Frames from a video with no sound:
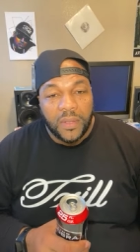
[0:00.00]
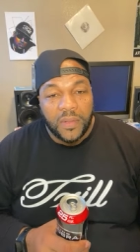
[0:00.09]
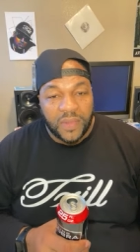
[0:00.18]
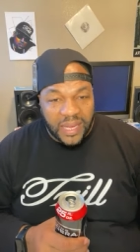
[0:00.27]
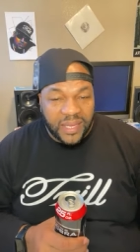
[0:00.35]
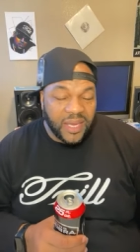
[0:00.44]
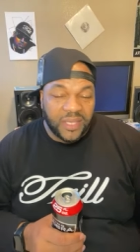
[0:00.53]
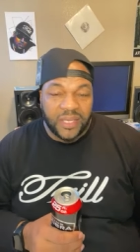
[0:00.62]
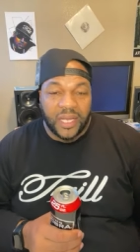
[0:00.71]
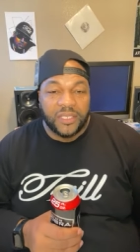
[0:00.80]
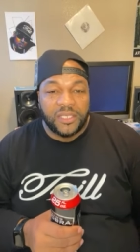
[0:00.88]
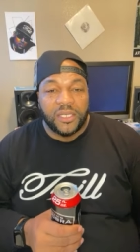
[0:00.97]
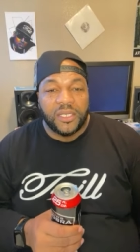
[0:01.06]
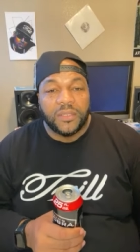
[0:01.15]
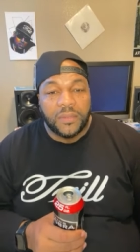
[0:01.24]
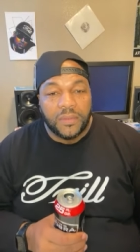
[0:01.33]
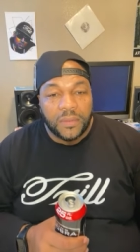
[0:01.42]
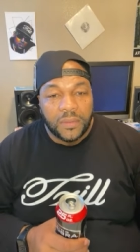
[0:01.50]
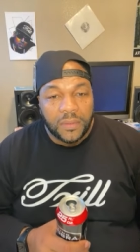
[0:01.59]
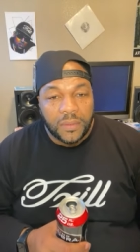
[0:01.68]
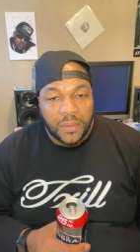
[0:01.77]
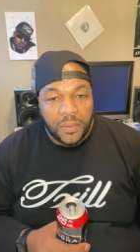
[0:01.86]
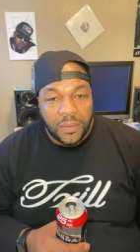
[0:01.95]
That kicked that shit.
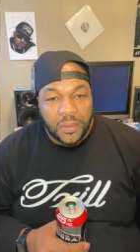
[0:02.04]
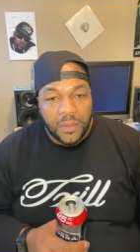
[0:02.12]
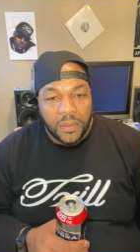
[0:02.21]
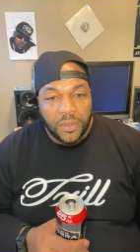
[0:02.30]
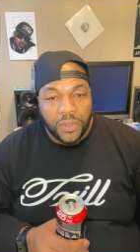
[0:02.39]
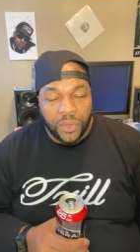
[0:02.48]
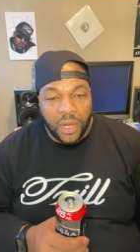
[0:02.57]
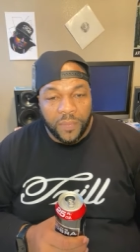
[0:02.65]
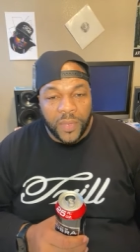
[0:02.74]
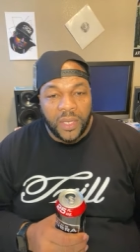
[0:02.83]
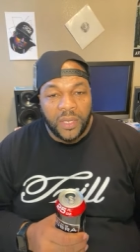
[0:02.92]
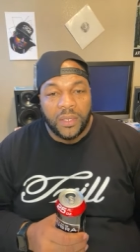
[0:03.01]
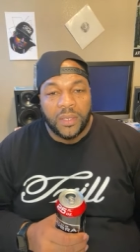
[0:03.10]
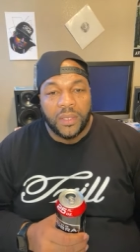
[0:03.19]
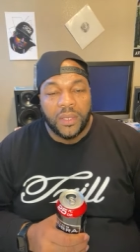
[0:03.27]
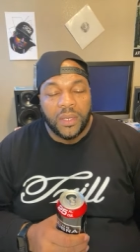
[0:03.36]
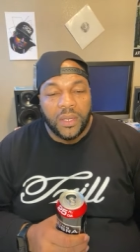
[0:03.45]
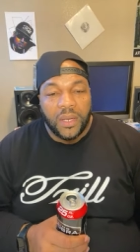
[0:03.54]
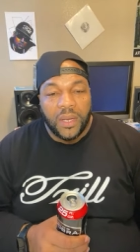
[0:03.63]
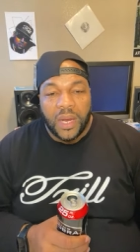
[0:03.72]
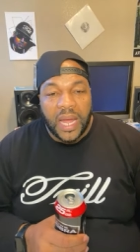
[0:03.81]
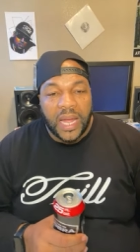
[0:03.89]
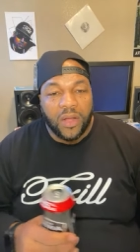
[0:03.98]
You know what I mean?
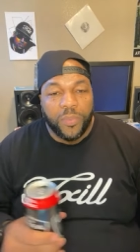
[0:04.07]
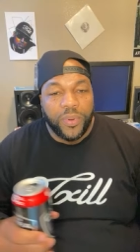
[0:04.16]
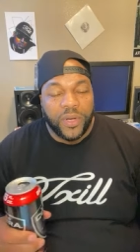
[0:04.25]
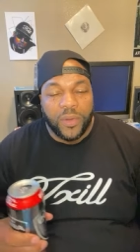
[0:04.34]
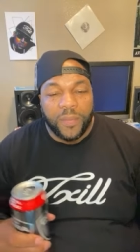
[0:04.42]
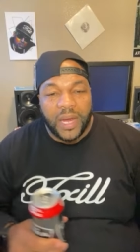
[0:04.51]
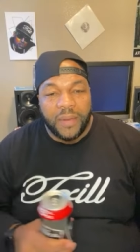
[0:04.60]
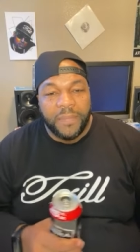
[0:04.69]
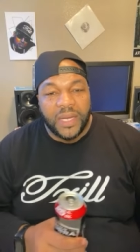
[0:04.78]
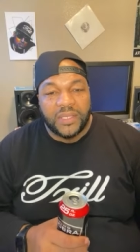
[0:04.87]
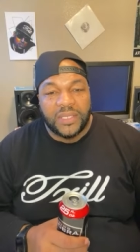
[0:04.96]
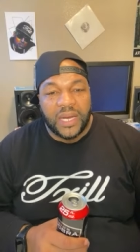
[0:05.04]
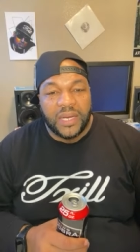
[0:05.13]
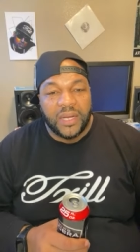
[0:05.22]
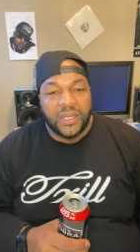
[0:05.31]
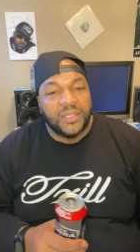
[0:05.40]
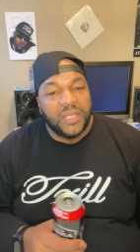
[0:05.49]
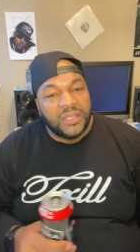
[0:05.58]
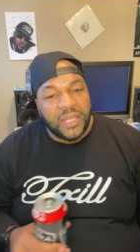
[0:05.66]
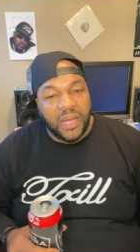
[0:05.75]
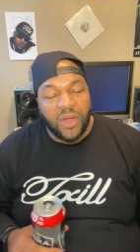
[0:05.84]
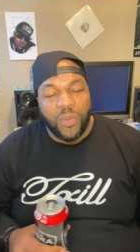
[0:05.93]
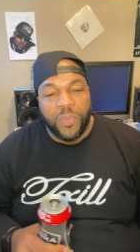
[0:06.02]
I ain't gonna put nobody's business out there because that's
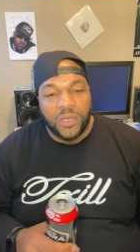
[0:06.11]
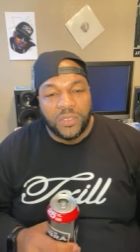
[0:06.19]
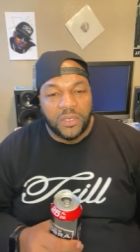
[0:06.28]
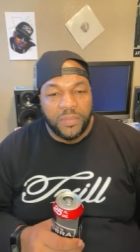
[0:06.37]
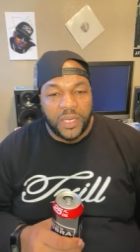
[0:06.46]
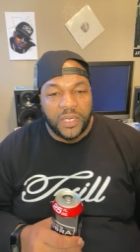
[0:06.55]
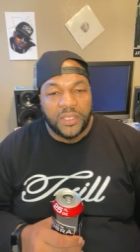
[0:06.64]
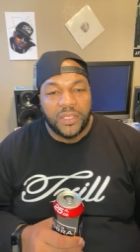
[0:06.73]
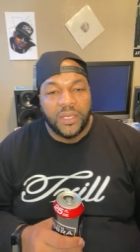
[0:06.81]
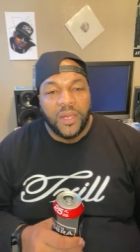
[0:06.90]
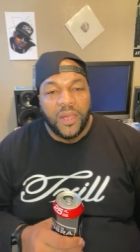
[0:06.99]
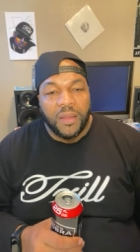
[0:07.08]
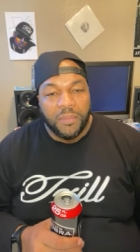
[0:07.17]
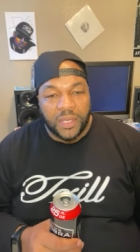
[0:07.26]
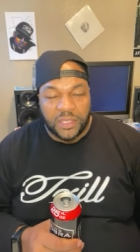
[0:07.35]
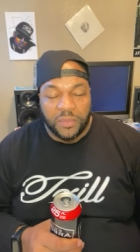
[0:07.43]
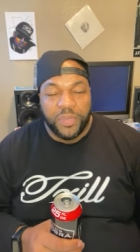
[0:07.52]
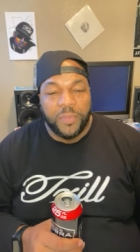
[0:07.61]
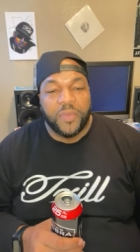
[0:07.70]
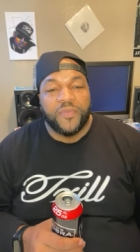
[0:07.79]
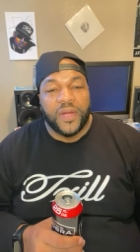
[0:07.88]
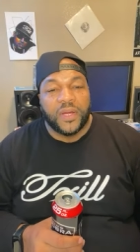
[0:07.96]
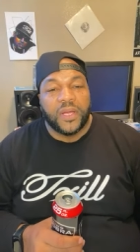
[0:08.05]
their own personal business. But some people
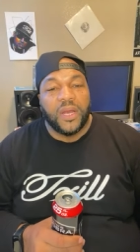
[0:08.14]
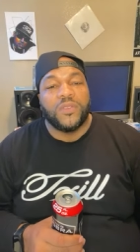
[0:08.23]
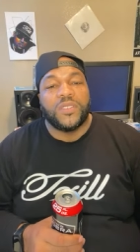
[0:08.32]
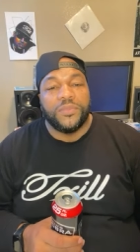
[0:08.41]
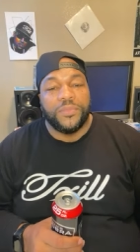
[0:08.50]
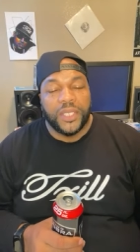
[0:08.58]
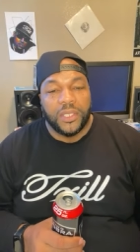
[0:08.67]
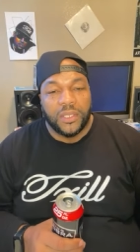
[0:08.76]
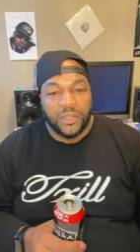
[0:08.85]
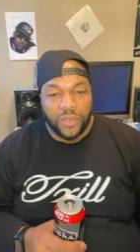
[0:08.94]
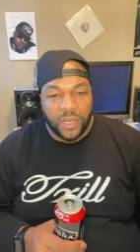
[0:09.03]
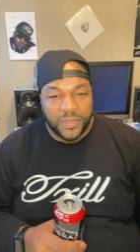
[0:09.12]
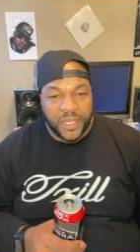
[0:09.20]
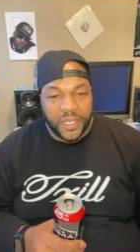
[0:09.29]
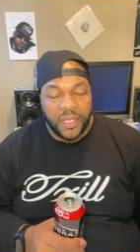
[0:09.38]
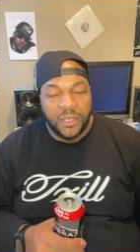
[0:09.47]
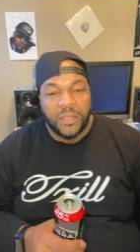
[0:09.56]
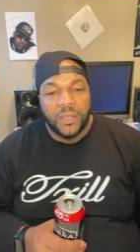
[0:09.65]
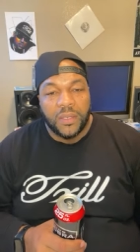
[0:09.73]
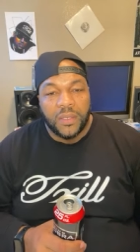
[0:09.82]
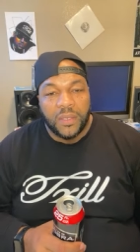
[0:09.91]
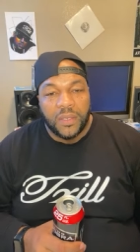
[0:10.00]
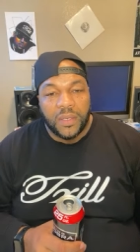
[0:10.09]
very close to me, you know what I'm saying?
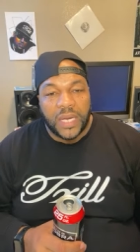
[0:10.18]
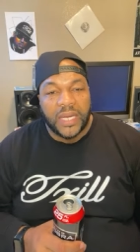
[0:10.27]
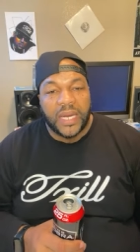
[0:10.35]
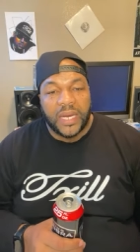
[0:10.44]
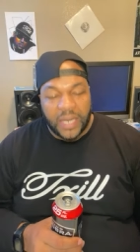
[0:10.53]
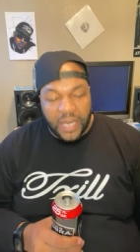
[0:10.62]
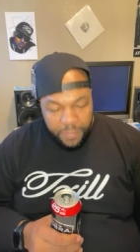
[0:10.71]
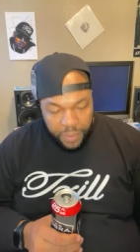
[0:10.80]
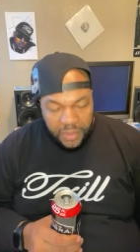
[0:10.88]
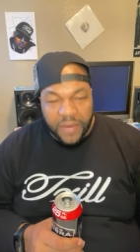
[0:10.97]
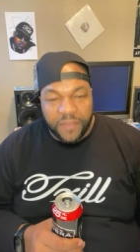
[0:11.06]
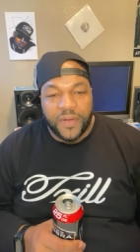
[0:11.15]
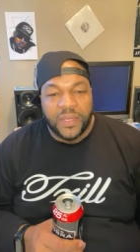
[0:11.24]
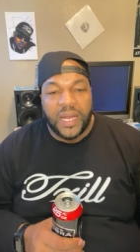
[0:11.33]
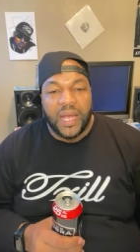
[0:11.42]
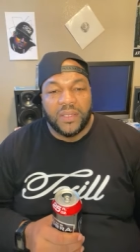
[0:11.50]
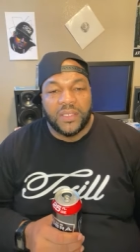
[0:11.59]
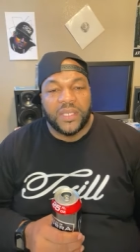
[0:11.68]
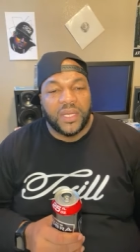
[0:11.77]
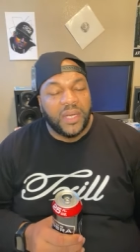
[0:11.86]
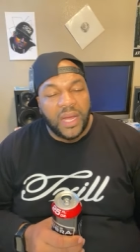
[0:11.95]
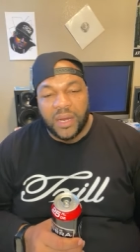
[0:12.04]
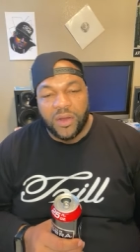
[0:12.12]
They they they put their foot down and said,
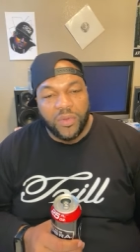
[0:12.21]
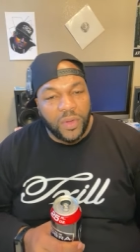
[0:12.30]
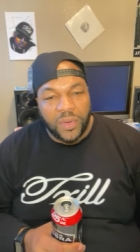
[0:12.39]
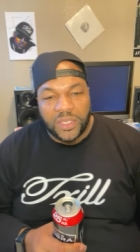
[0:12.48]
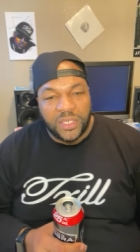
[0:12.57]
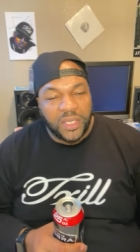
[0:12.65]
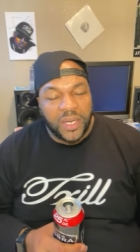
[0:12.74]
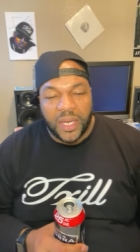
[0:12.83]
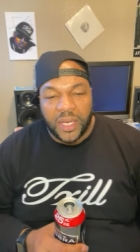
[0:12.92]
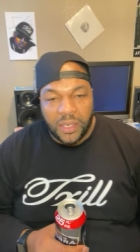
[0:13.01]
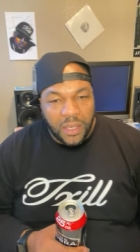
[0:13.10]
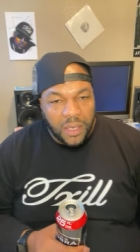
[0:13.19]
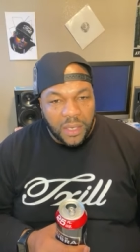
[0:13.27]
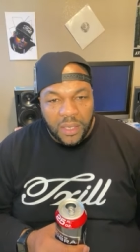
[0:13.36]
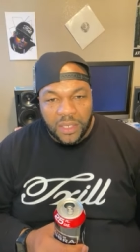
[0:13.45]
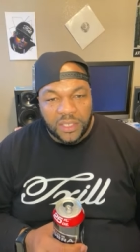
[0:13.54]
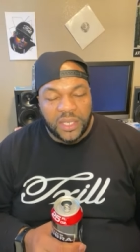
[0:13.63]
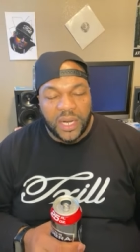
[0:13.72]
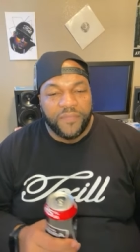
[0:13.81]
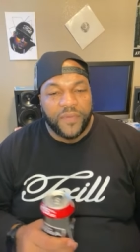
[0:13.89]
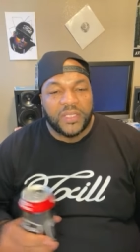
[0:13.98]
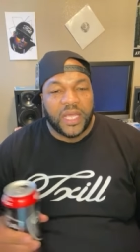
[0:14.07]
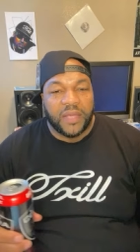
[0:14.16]
nah, no more. This shit ain't this shit ain't
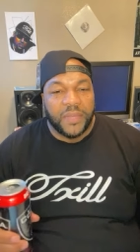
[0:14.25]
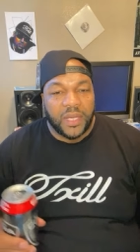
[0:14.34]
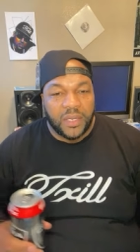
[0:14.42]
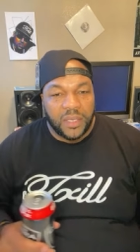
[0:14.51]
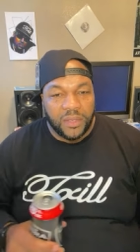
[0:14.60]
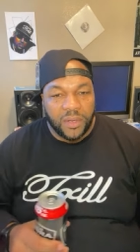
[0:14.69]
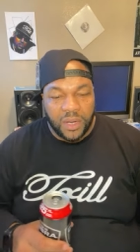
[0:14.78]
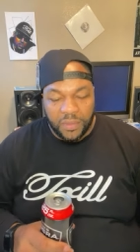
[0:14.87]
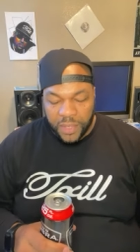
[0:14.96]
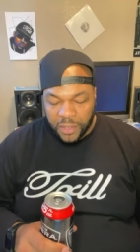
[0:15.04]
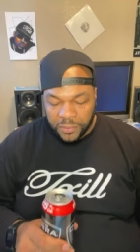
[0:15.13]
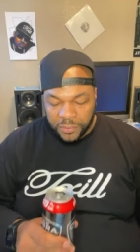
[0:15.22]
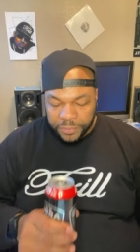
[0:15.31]
finna take me under, you know what I mean?